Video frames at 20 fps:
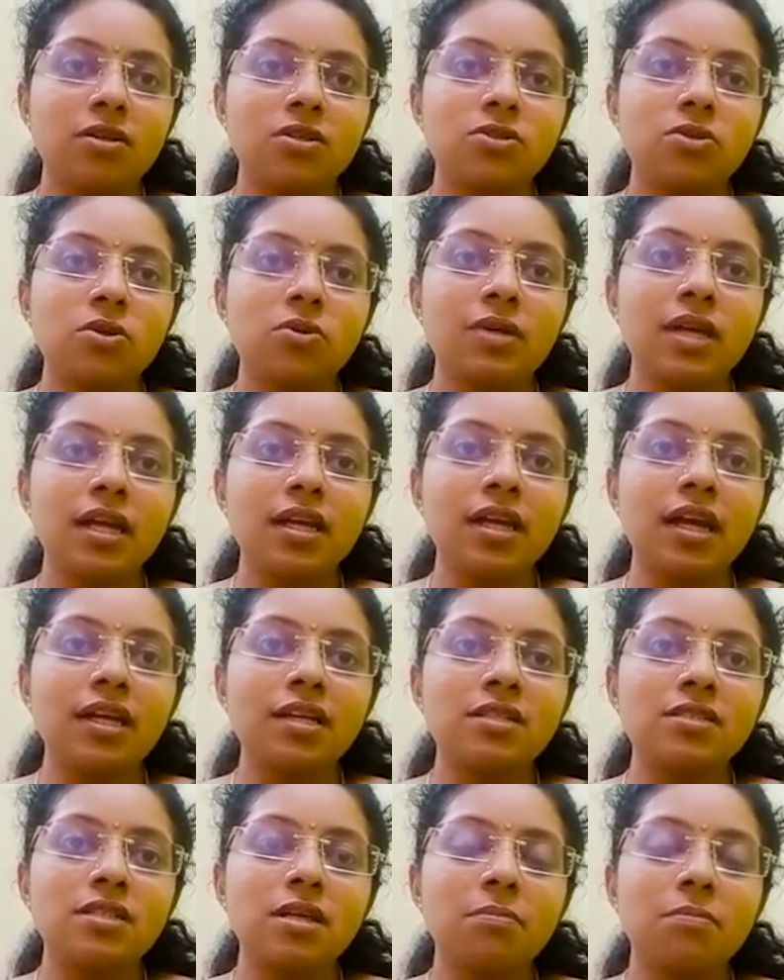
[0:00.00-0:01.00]
So you can
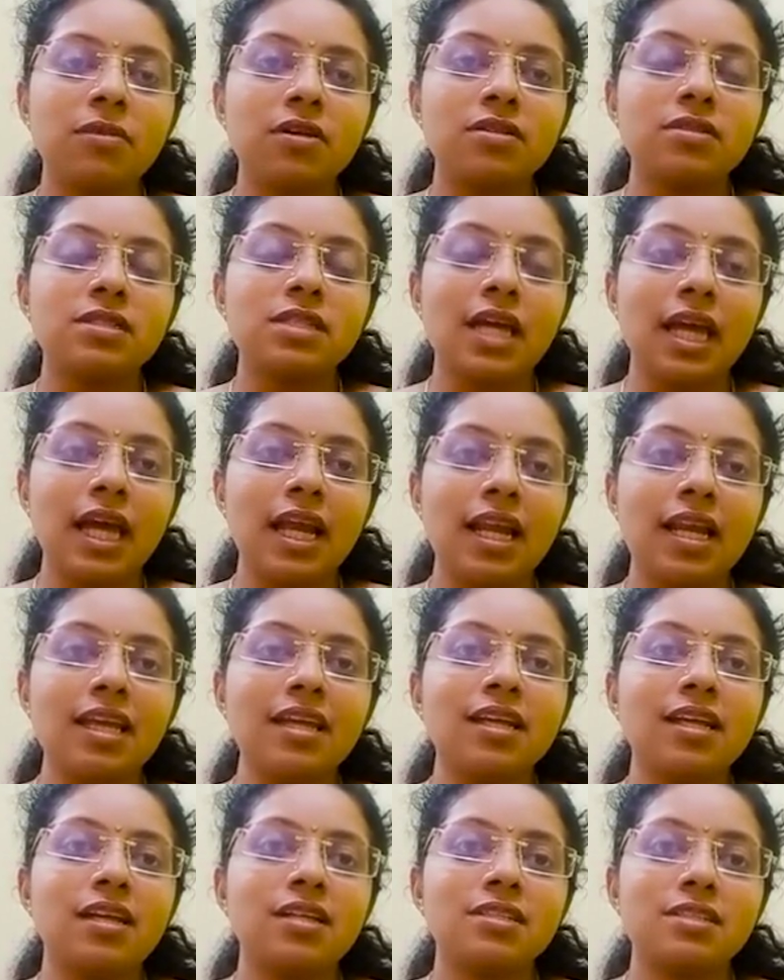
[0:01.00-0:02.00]
get some
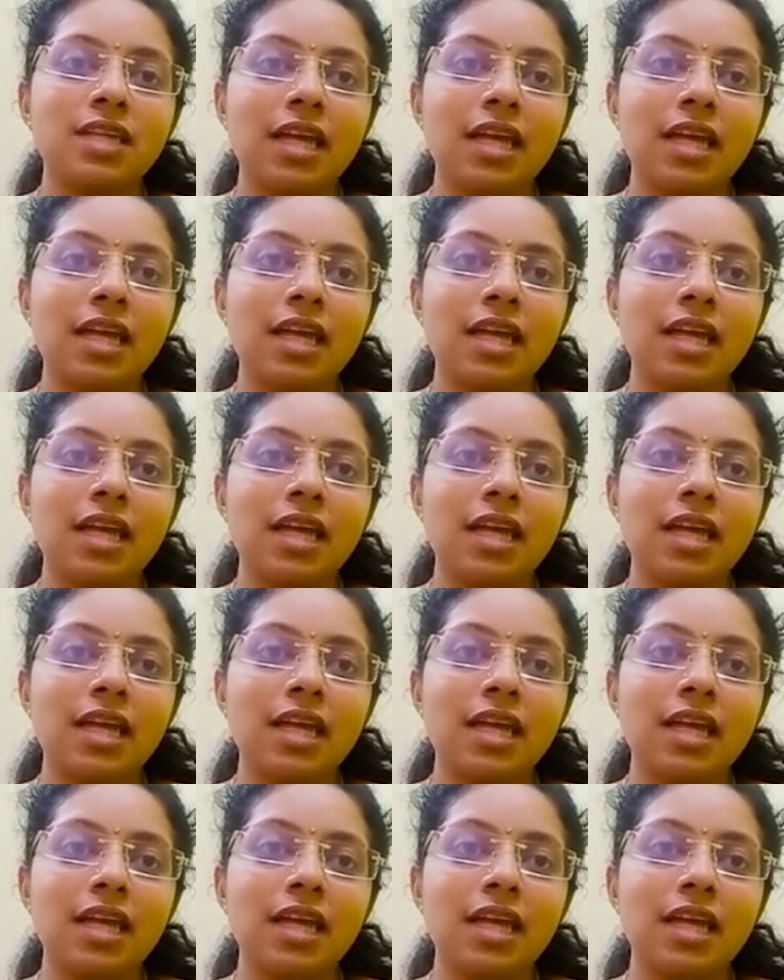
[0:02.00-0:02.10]
scaly